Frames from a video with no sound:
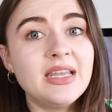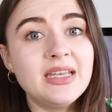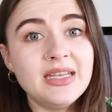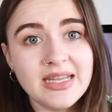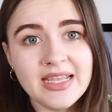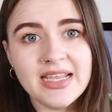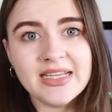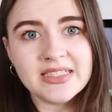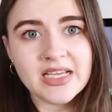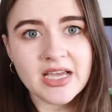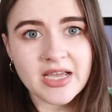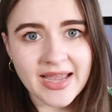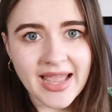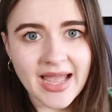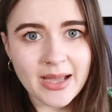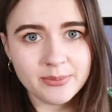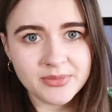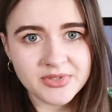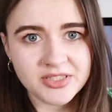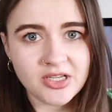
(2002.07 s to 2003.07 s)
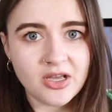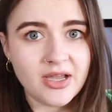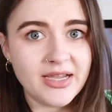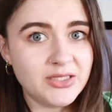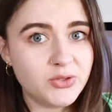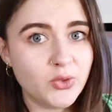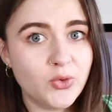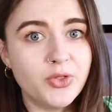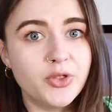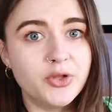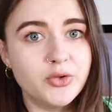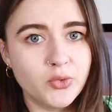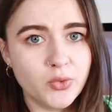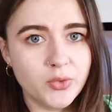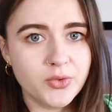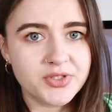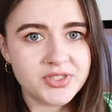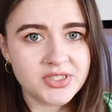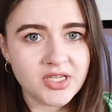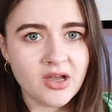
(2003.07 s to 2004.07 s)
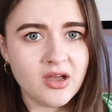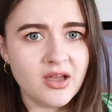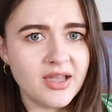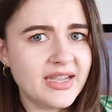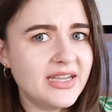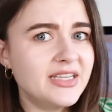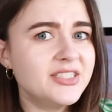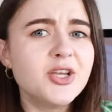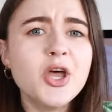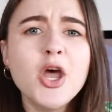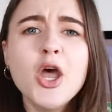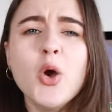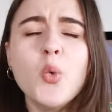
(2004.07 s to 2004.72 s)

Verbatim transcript: near to her campsite on the north side.